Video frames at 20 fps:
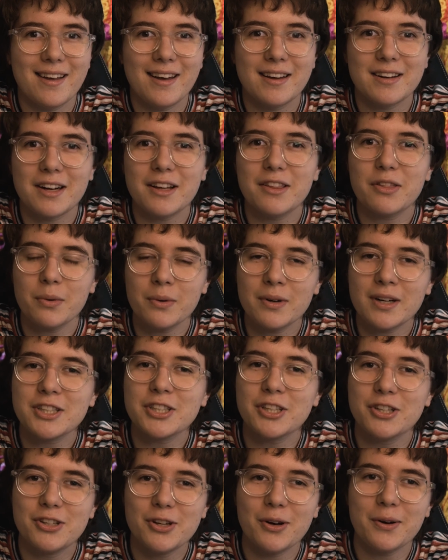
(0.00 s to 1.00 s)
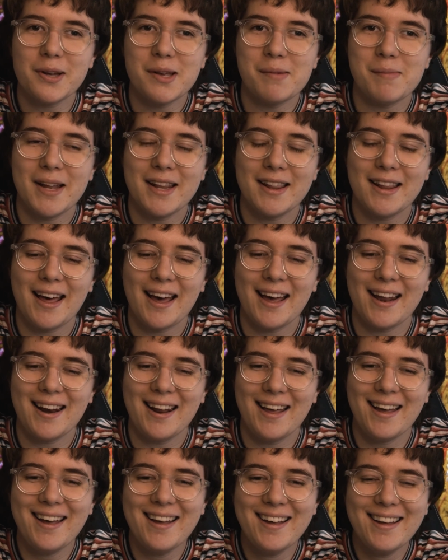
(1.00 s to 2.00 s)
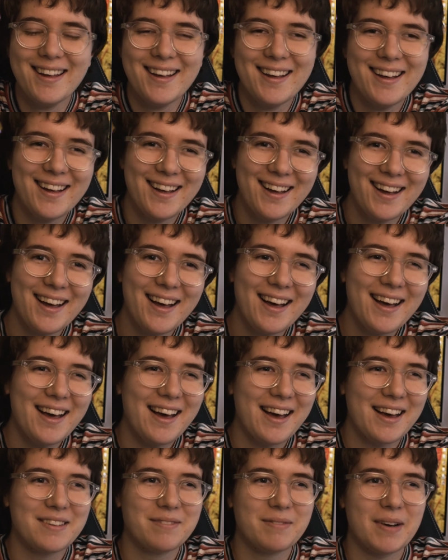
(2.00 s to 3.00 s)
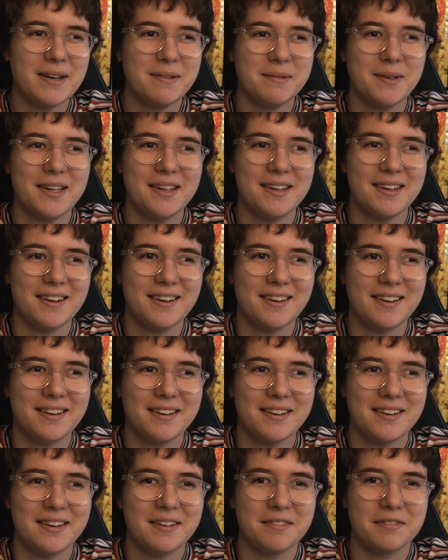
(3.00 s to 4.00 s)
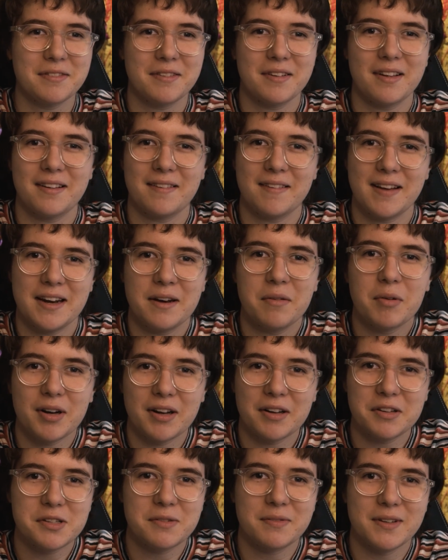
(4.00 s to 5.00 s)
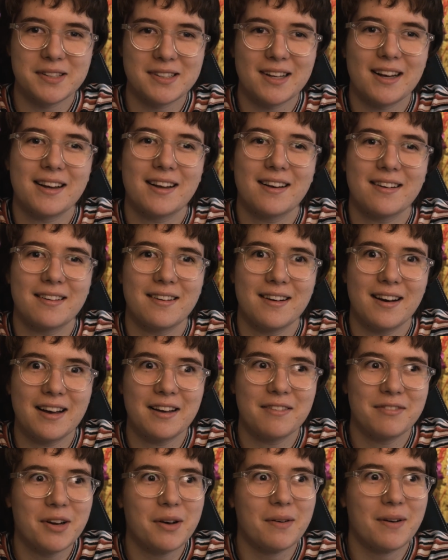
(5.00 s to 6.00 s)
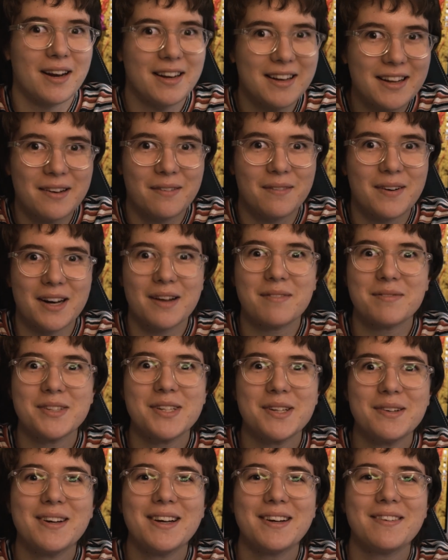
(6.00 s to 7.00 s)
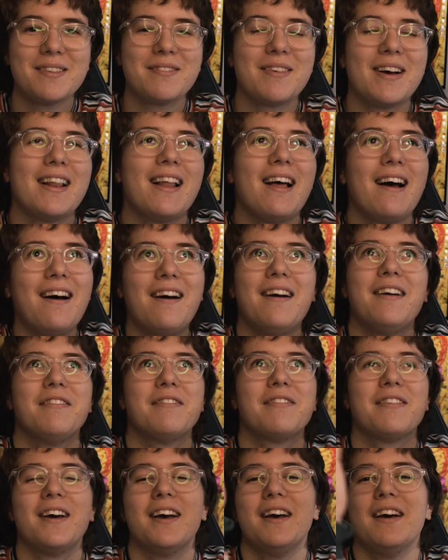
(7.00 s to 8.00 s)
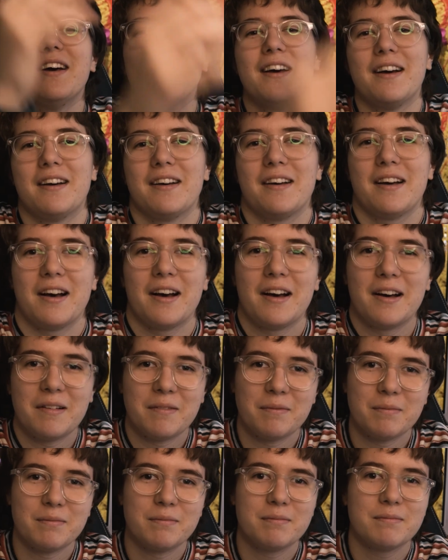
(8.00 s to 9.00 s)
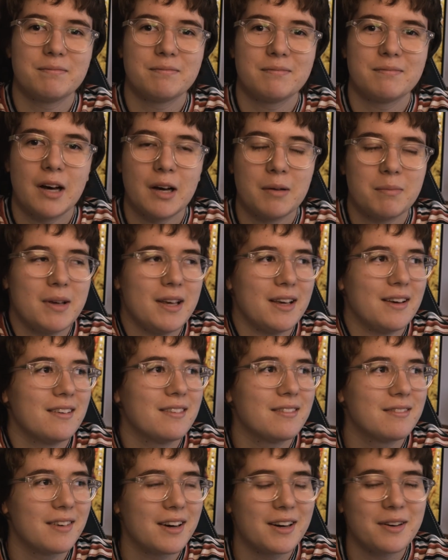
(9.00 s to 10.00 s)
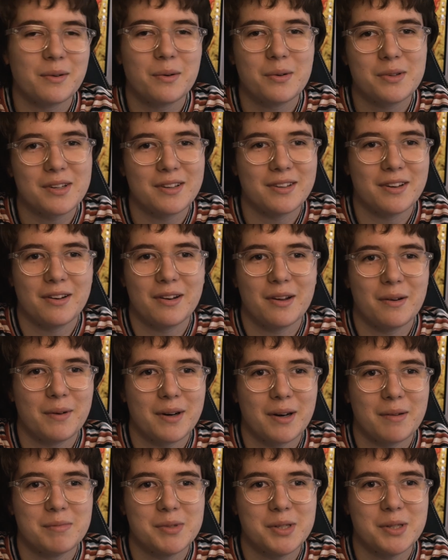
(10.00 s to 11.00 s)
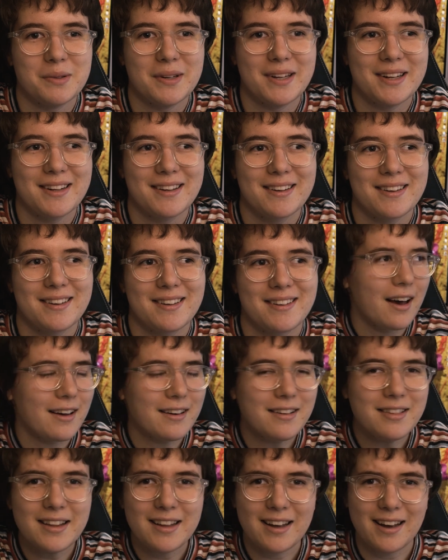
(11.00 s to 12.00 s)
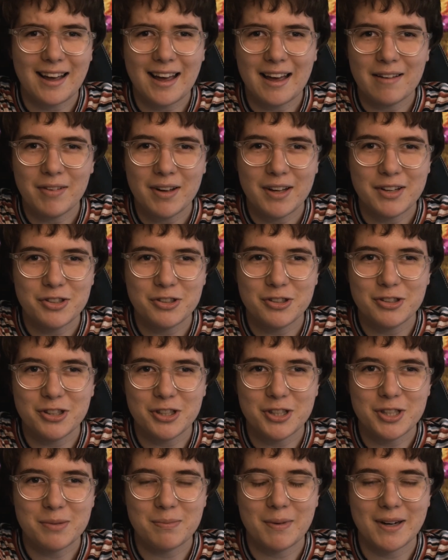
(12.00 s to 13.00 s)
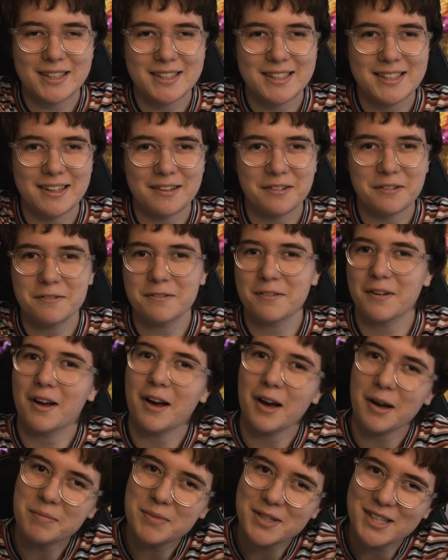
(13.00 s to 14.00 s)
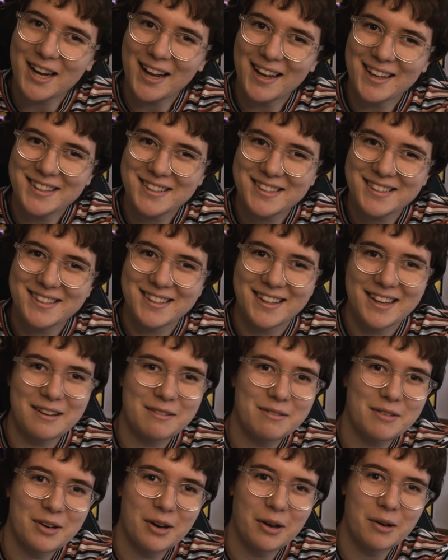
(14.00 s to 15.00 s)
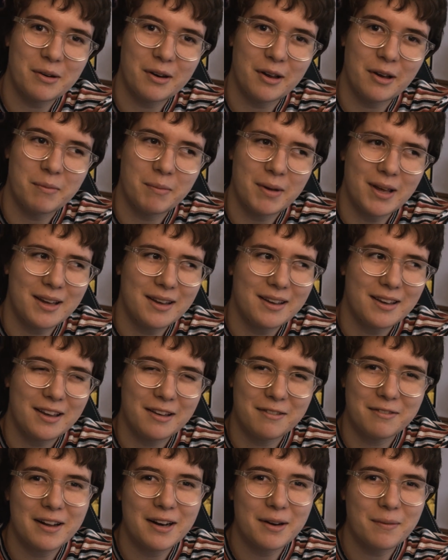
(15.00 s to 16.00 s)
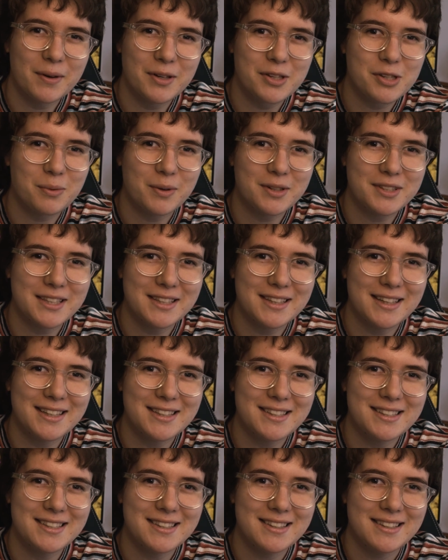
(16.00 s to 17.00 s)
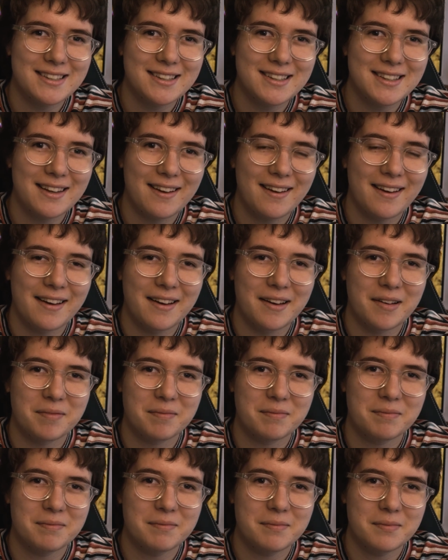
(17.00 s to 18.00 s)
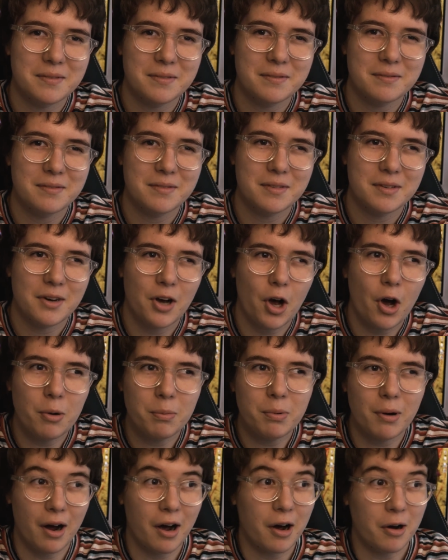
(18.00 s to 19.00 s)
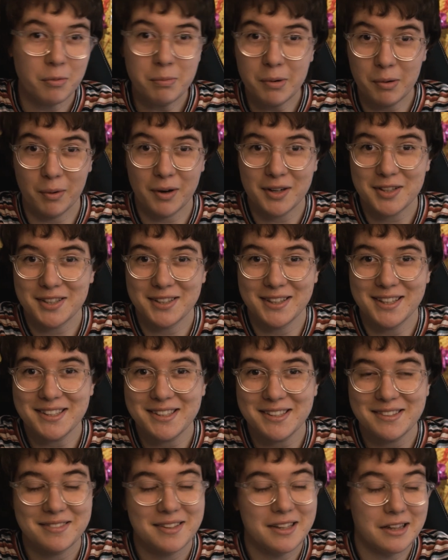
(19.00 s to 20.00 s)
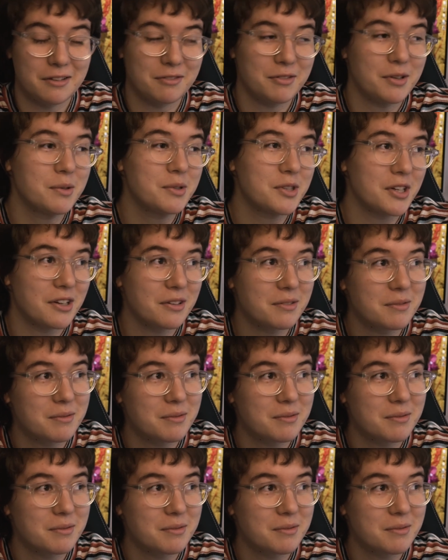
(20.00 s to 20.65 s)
I should document that. And maybe if anyone else feels like I have no idea what I'm doing with my life, I'm here. I also don't know what I'm doing. I don't think I ever introduced myself. I'm Jess, if you don't know me. If anyone's watching this, I'll be watching this in the future.